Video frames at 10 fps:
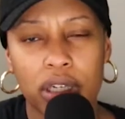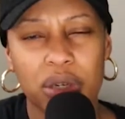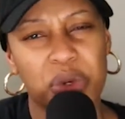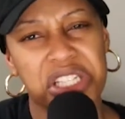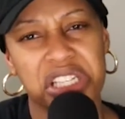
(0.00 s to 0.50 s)
It
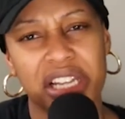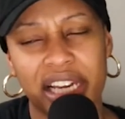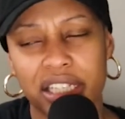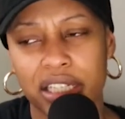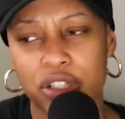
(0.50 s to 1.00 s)
wasn't
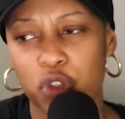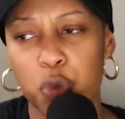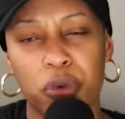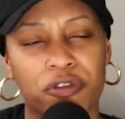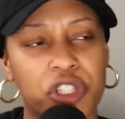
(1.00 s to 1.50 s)
like a
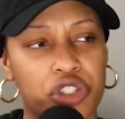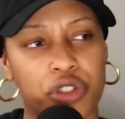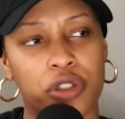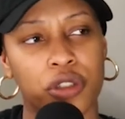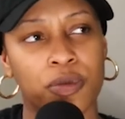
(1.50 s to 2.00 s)

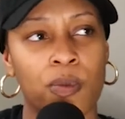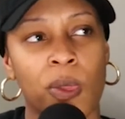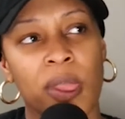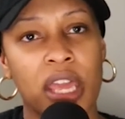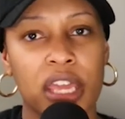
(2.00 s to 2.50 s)
superficial,
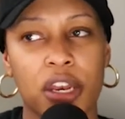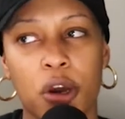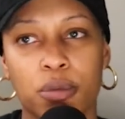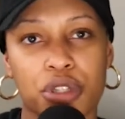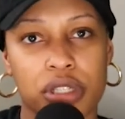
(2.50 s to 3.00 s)

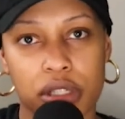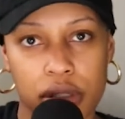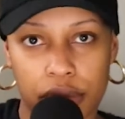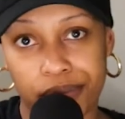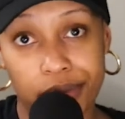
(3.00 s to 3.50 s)
I'm just
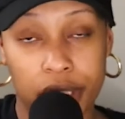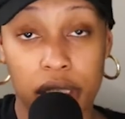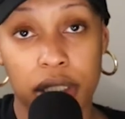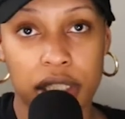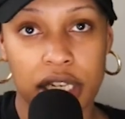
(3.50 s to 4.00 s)

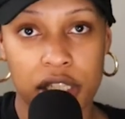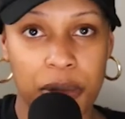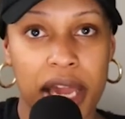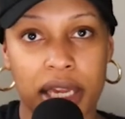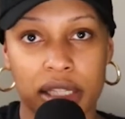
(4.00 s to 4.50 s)
killing dead
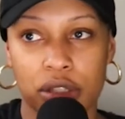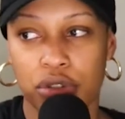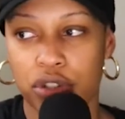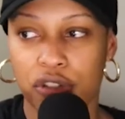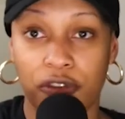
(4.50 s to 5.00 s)
space and
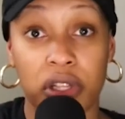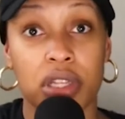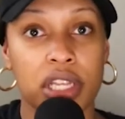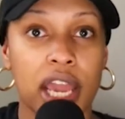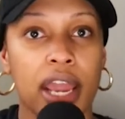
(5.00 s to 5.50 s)
just filling
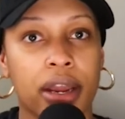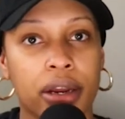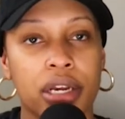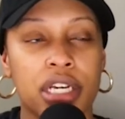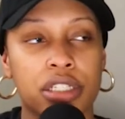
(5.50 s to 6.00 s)
the air
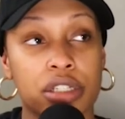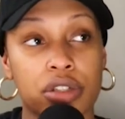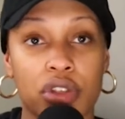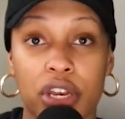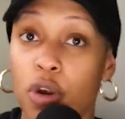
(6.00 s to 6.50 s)
just so
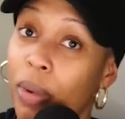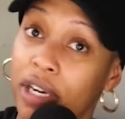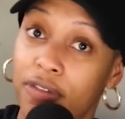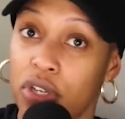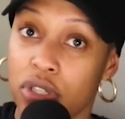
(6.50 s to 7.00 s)
that nobody
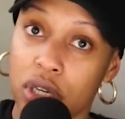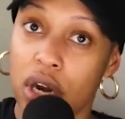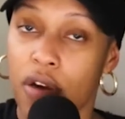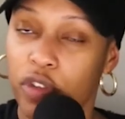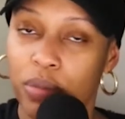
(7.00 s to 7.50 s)
feels
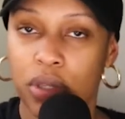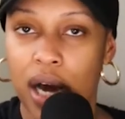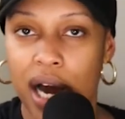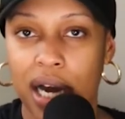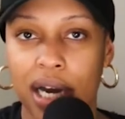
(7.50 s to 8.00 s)
uncomfortable.
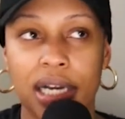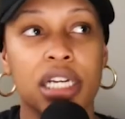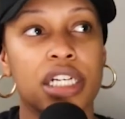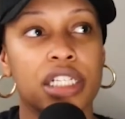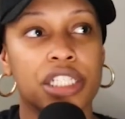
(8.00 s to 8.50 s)
Haha.
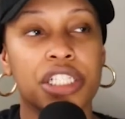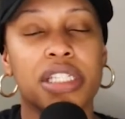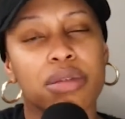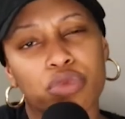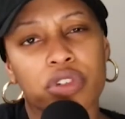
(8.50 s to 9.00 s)
She
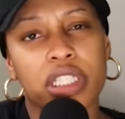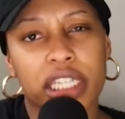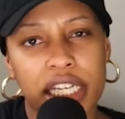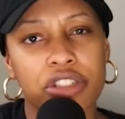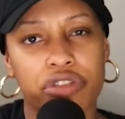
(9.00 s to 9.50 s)
seemed really
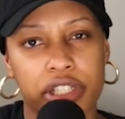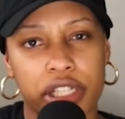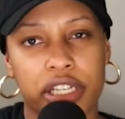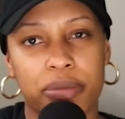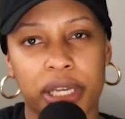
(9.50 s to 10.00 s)
interested
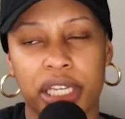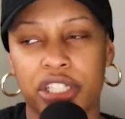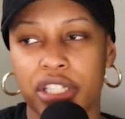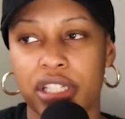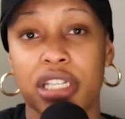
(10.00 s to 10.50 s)
in me, and
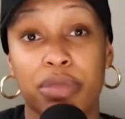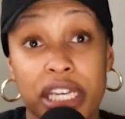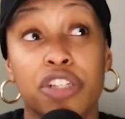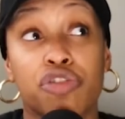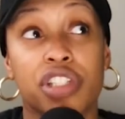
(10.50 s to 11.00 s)
she seemed
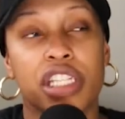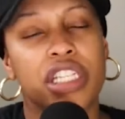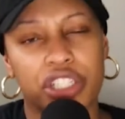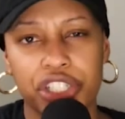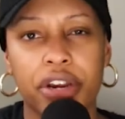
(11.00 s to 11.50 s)
interested in
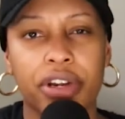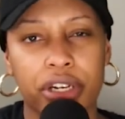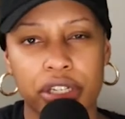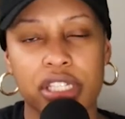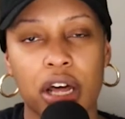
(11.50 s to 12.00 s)
sharing
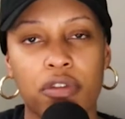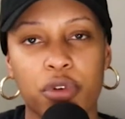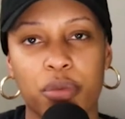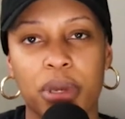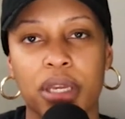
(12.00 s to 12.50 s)
herself
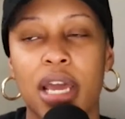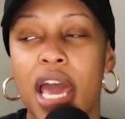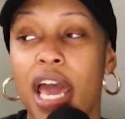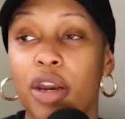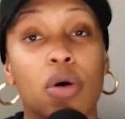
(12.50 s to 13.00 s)
with me.
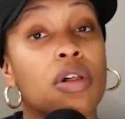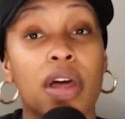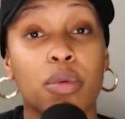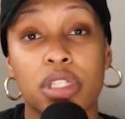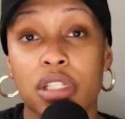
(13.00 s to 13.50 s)
And all of
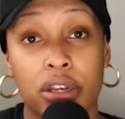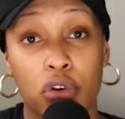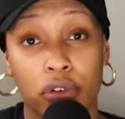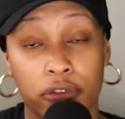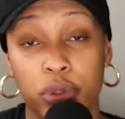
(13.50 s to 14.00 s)
that was done
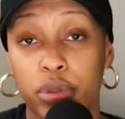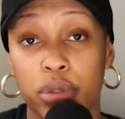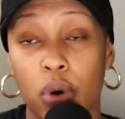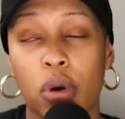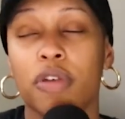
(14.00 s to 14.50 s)
over food.
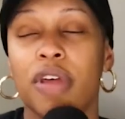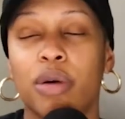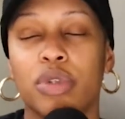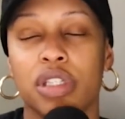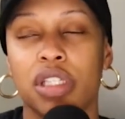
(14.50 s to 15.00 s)
All of that
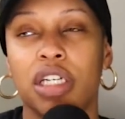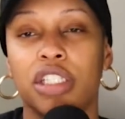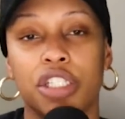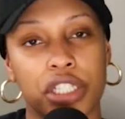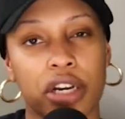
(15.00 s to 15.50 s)
was done
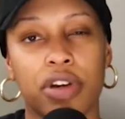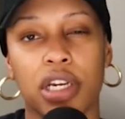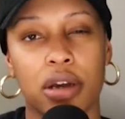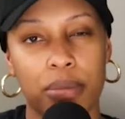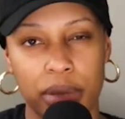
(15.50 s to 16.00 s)
sharing
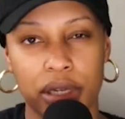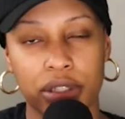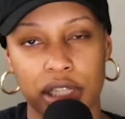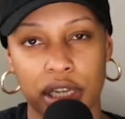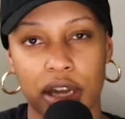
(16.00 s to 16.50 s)
a meal
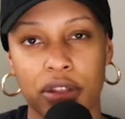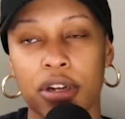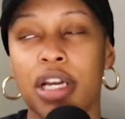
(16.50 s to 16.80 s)
together.